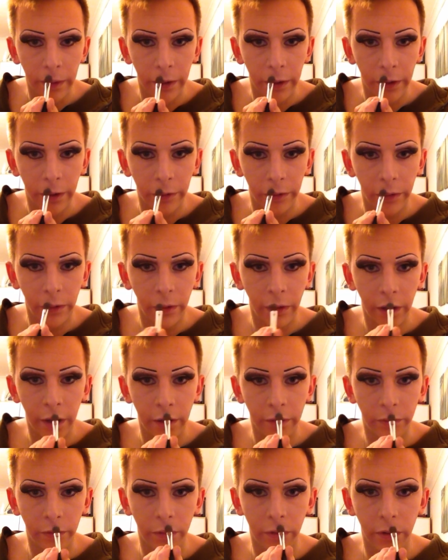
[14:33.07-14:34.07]
If you
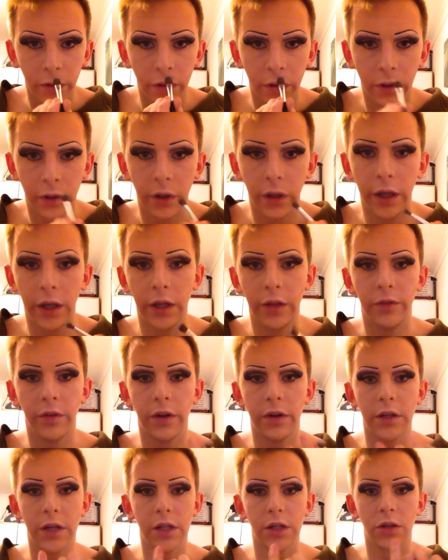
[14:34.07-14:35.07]
have got any
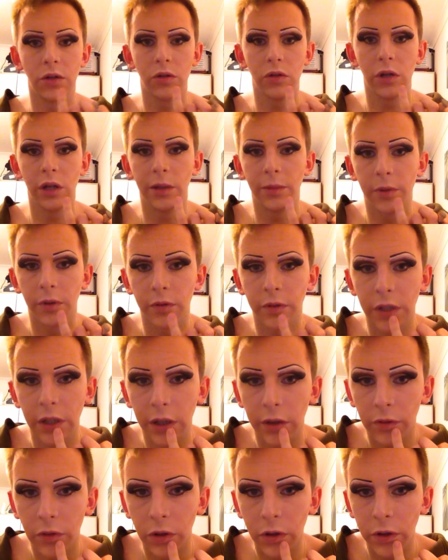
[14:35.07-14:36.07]
foundation on your lips, obviously
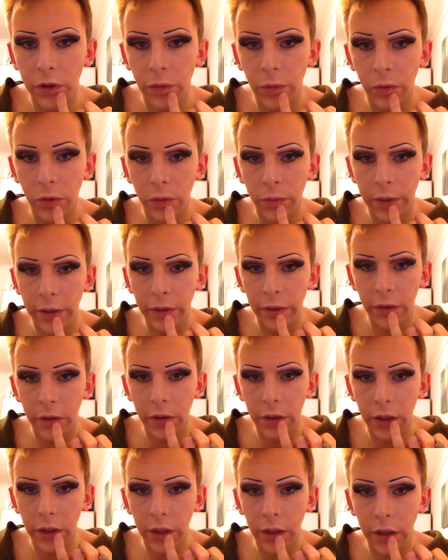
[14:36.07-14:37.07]
I've got a small amount
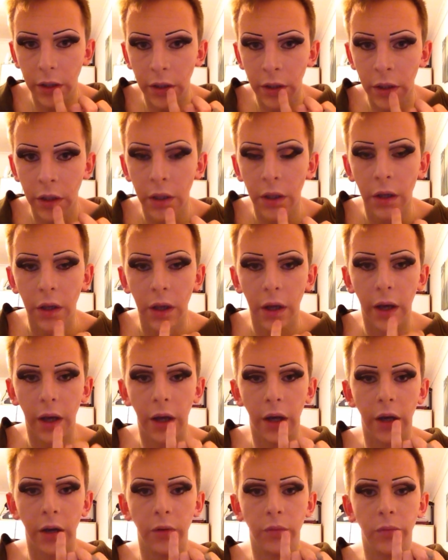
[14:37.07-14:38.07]
here,
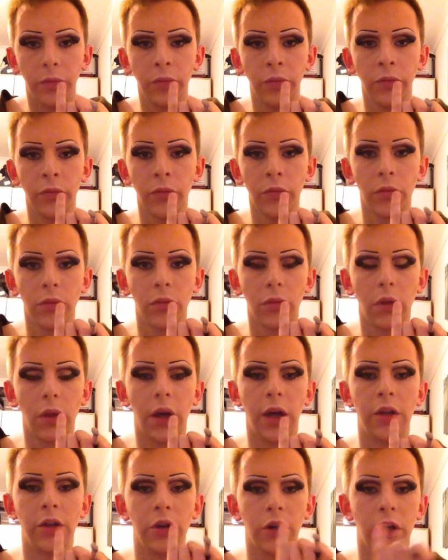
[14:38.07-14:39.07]
and
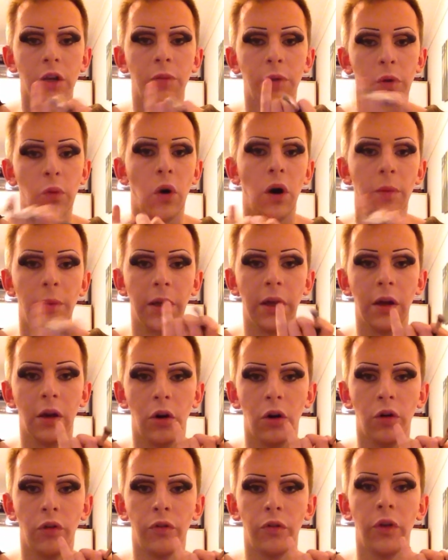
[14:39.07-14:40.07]
you're going to be wiping it
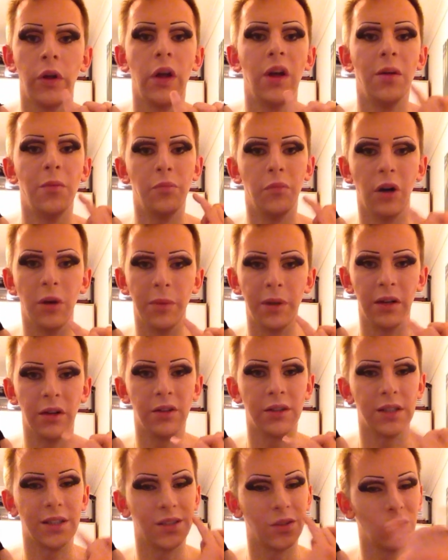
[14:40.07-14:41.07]
off, might be an
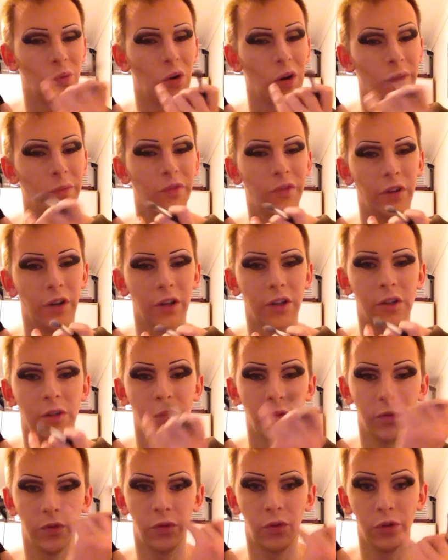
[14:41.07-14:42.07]
idea to wipe first
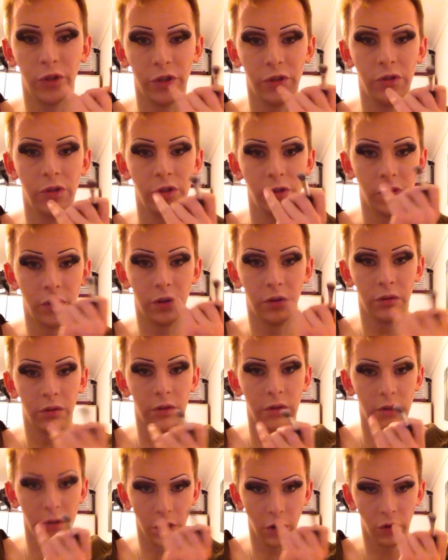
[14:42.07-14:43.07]
before you do
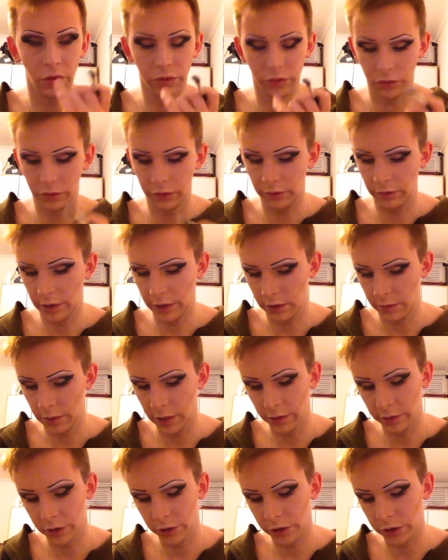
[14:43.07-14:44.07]
the contouring around the
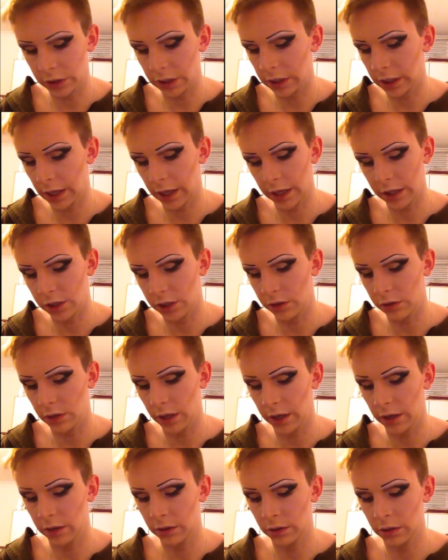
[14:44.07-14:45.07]
mouth, just in case you
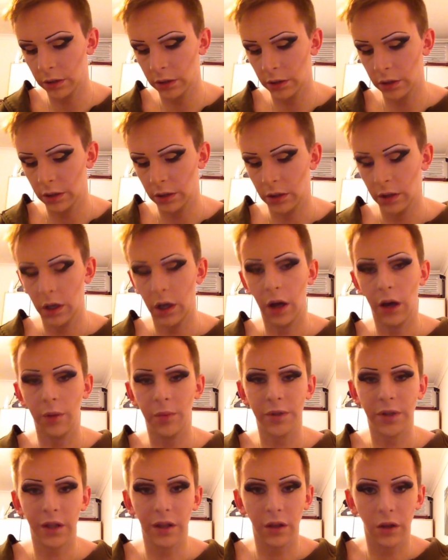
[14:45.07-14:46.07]
then
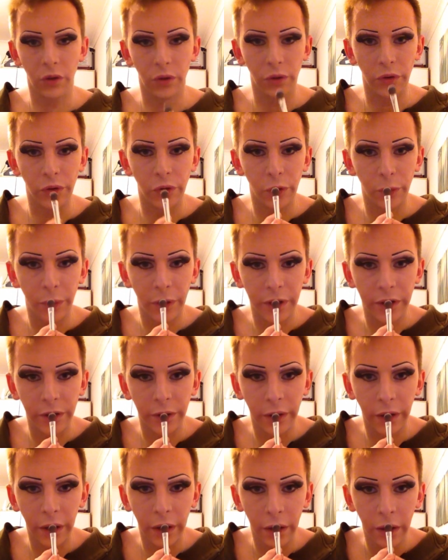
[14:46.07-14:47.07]
upset the contour by
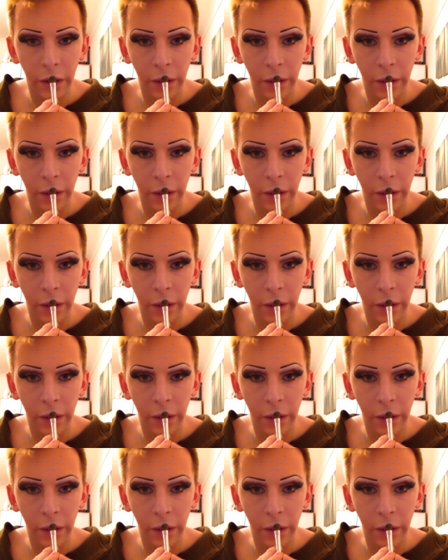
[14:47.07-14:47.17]
doing